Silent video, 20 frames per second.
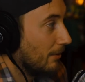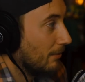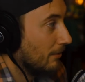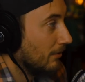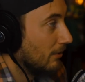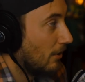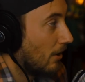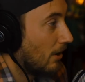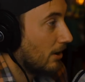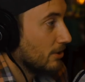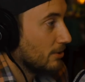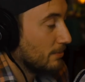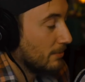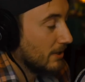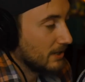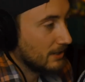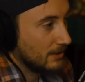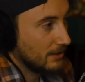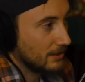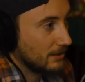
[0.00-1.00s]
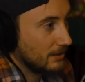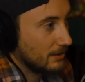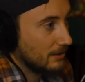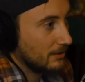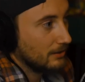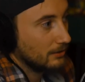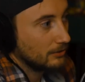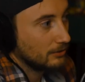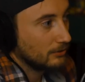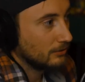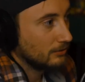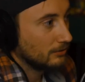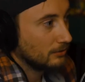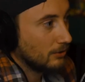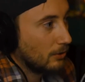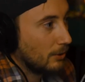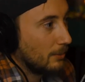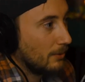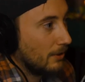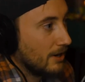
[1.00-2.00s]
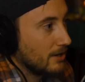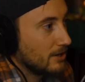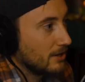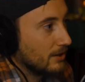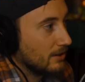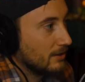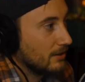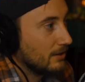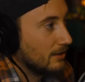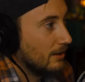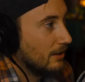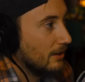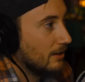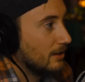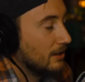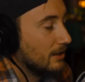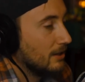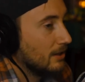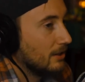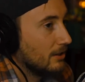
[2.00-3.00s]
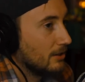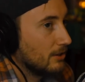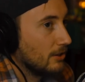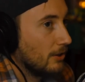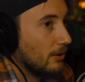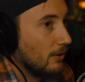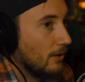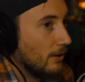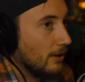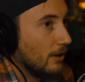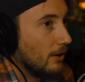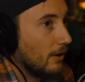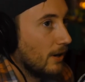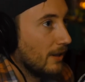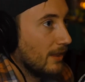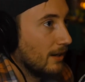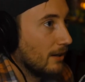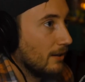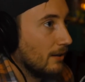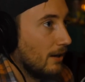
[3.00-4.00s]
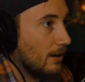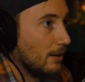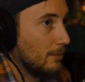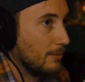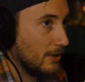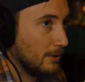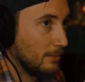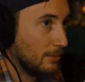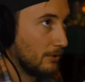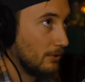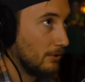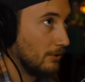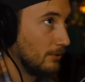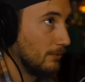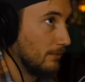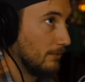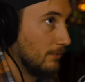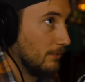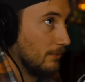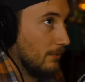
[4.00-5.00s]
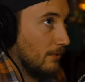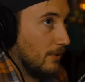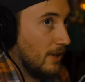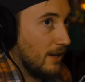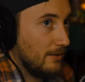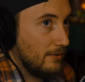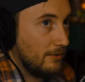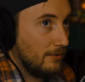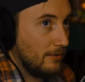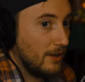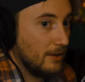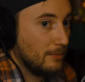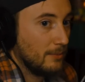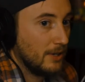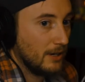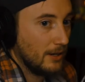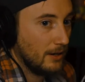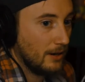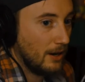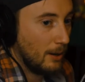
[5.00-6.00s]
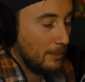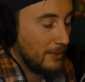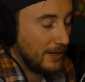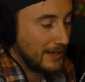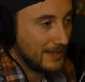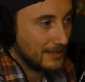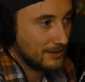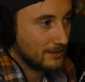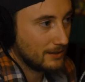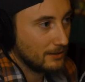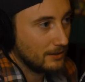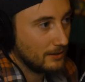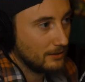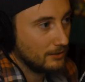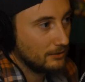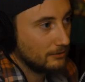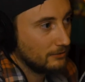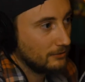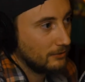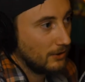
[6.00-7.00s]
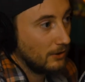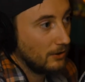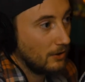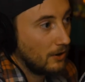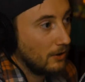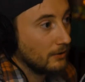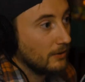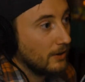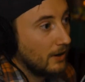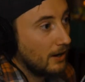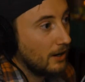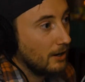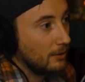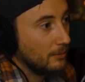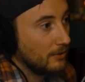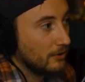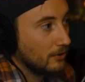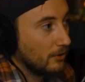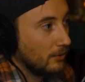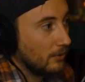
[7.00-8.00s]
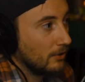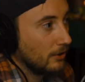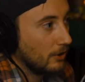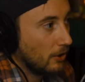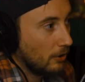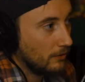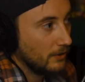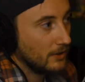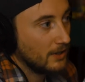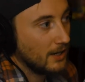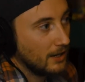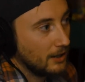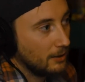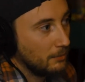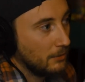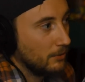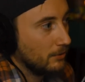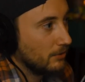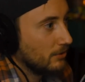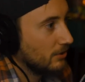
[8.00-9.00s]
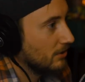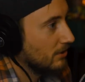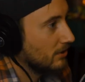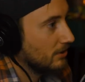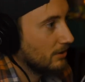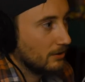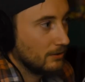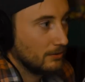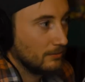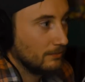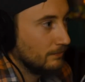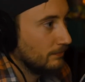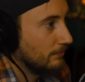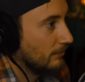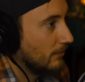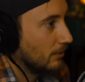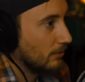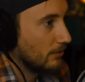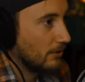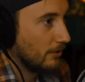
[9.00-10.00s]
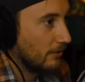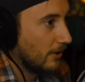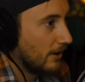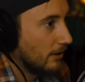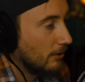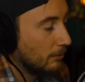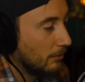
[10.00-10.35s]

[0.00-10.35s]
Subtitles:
large businesses and corporations. So, I think a lot of people, they've been up against it for a long time. And so when COVID came, it was the final